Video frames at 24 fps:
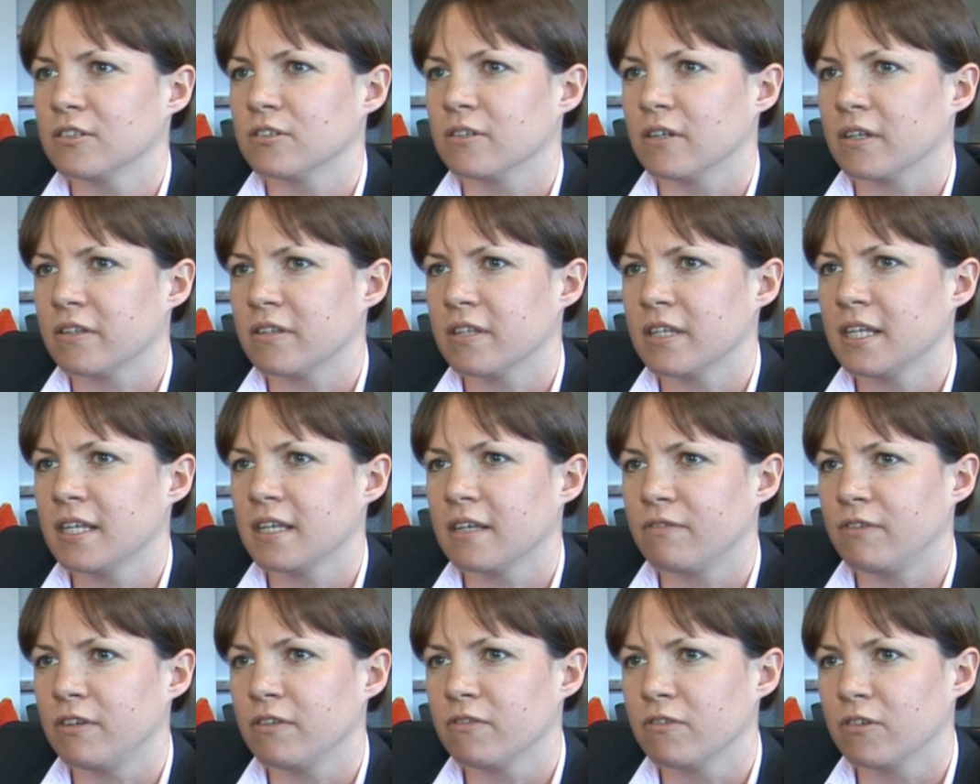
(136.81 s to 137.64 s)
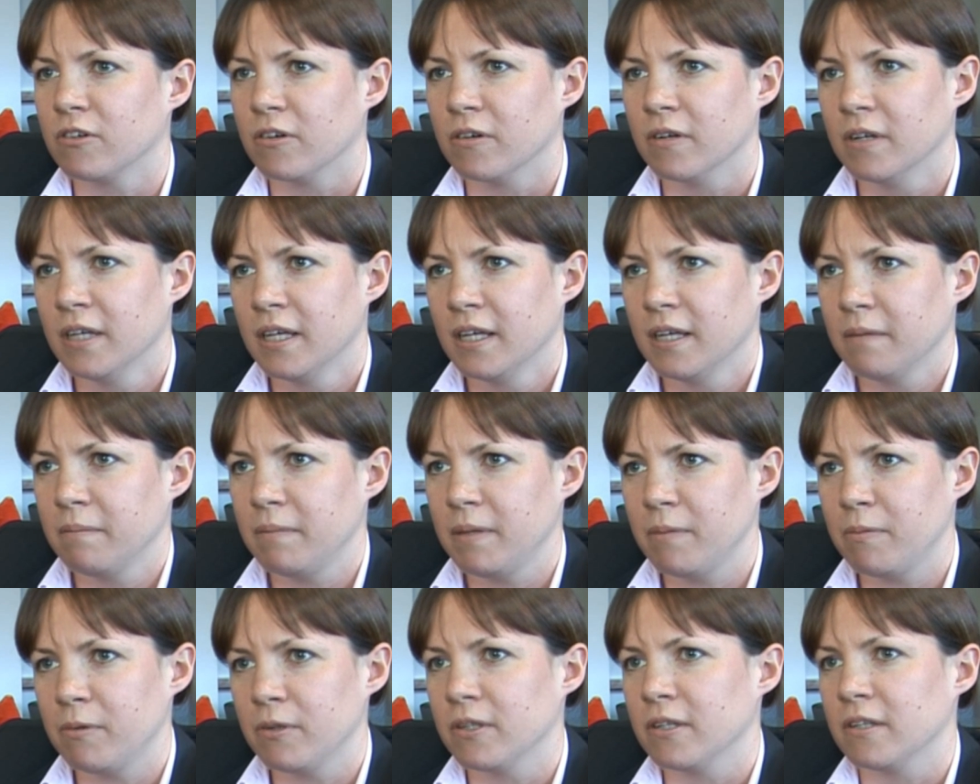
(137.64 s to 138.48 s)
So I think if you've got
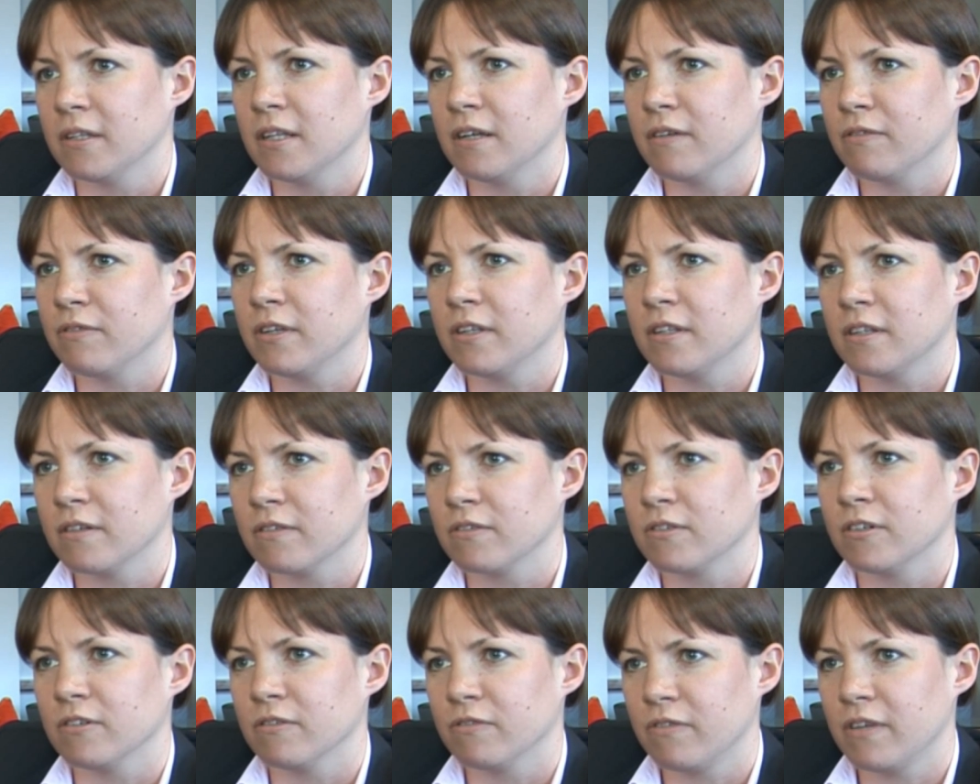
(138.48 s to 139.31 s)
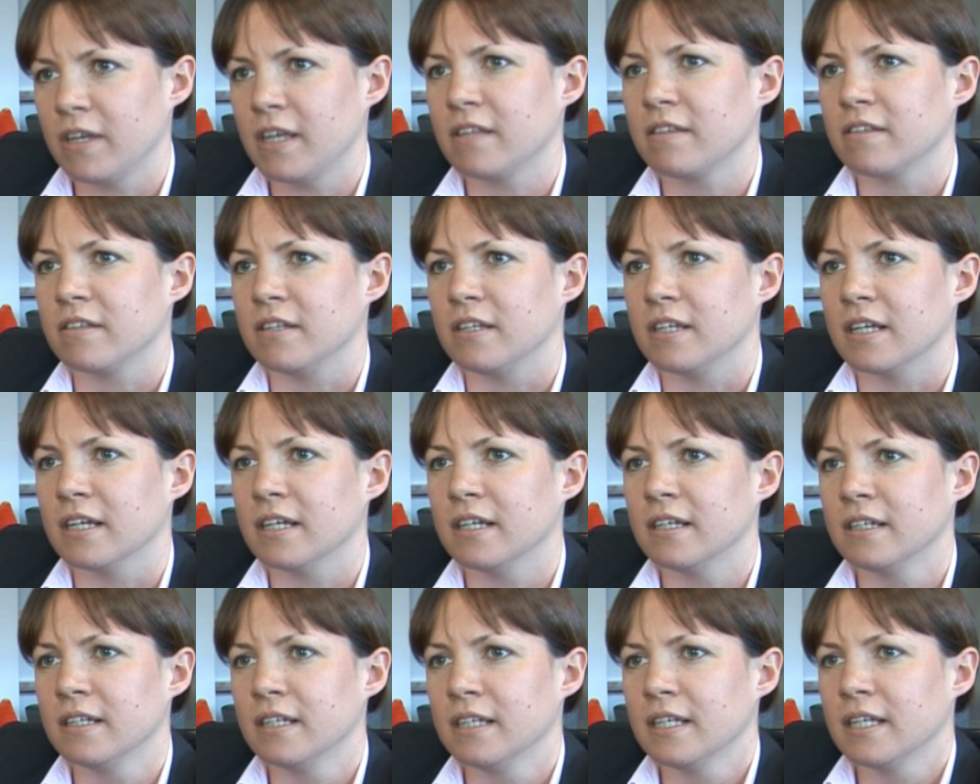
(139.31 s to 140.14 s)
people that love you, that have got faith in you